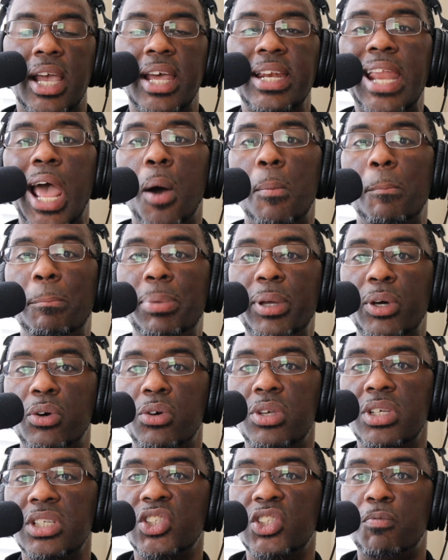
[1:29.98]
and now
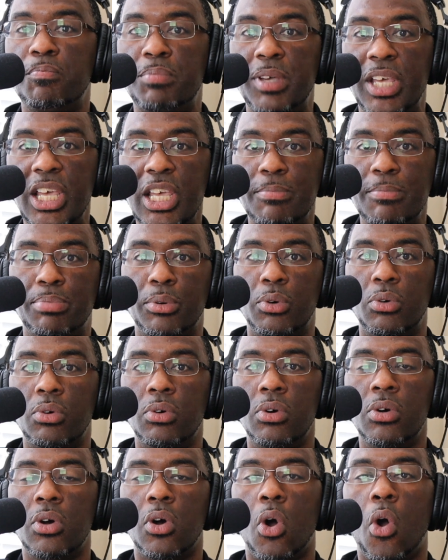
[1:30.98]
billions of
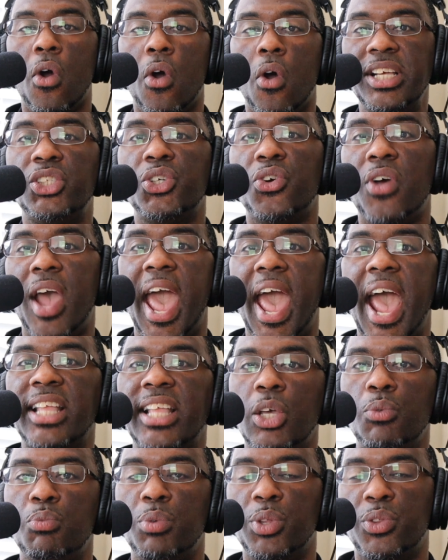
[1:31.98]
people are
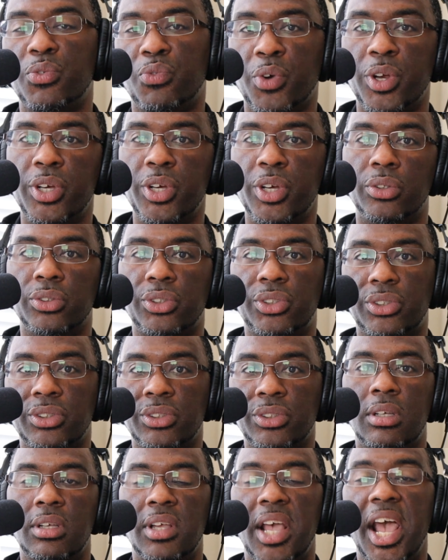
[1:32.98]
interacting with Reels.
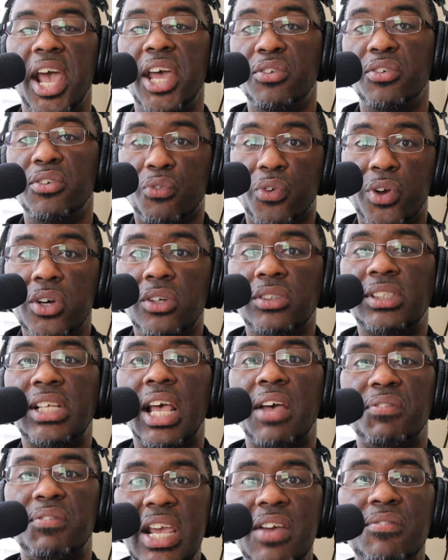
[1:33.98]
And Reels
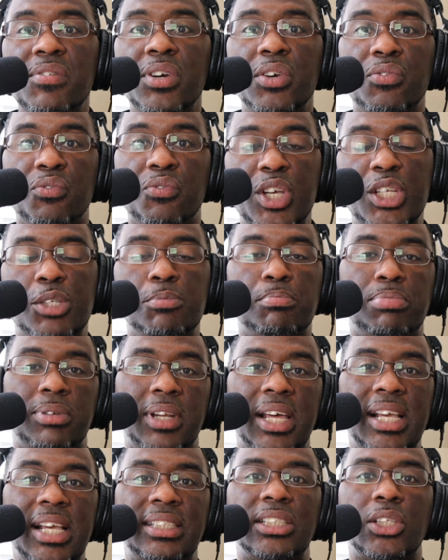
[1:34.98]
have even reached
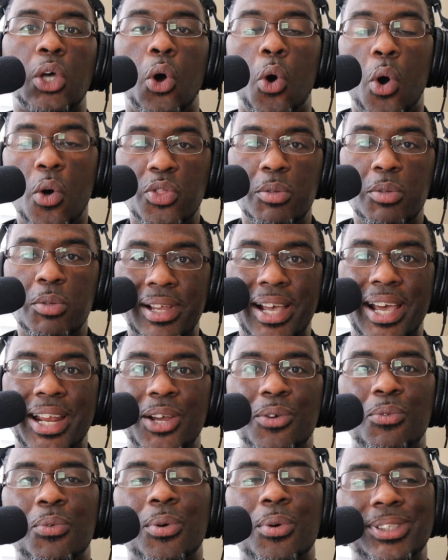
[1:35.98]
places on the
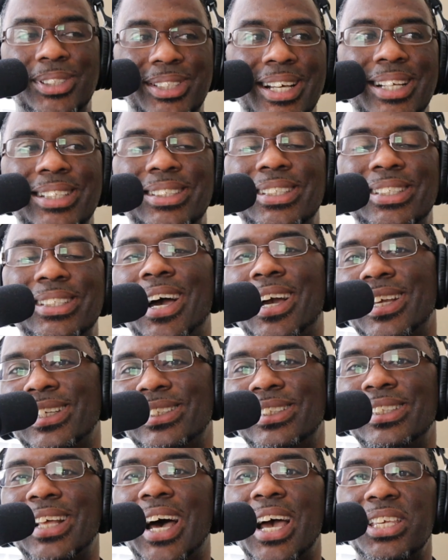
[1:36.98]
planet where TikTok
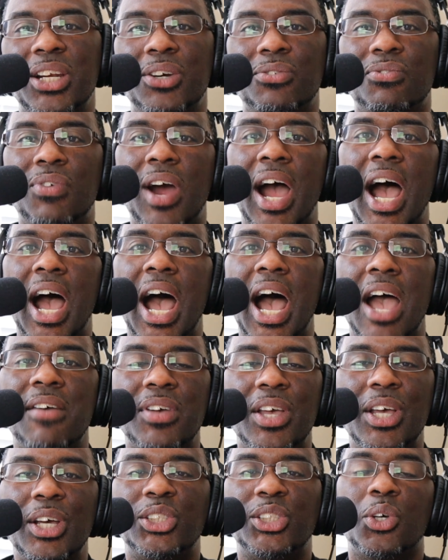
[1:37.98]
has not yet arrived,
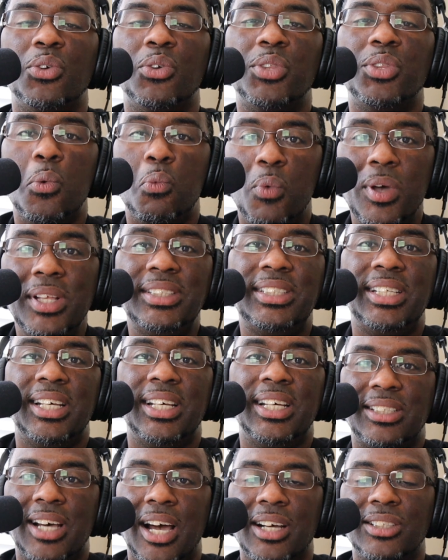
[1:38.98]
so that when
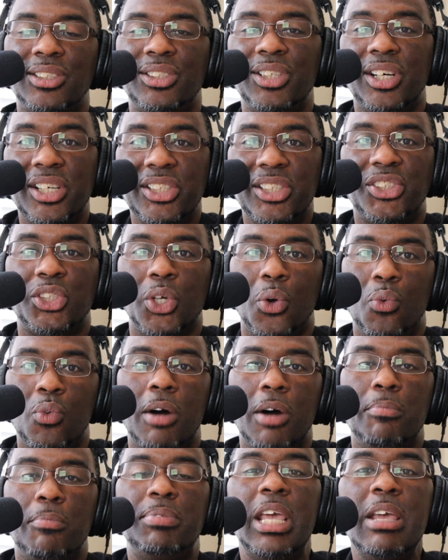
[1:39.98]
TikTok does
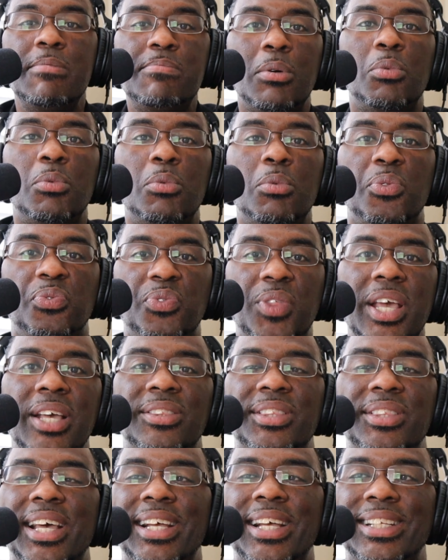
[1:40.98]
show up, people will
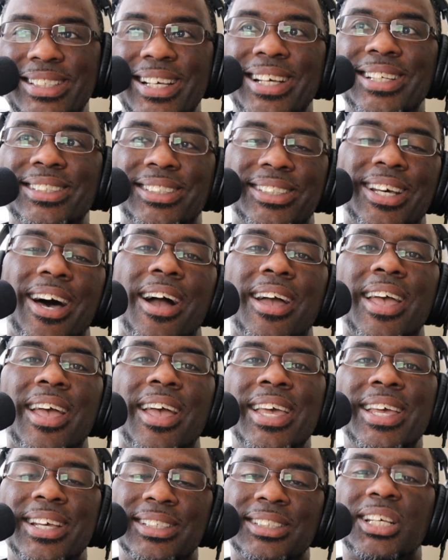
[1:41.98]
think that TikTok
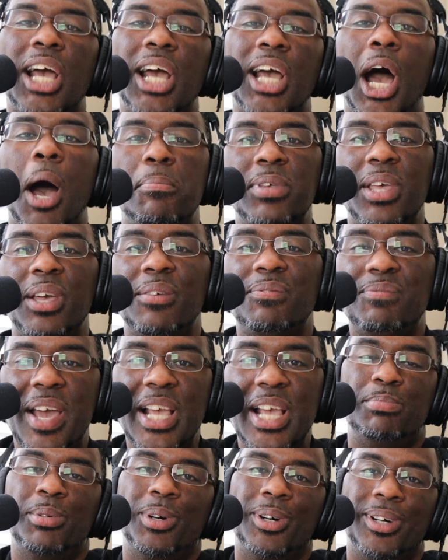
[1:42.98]
is copying
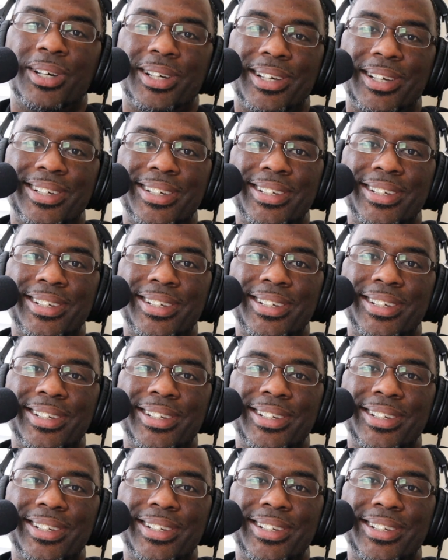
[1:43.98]
Facebook.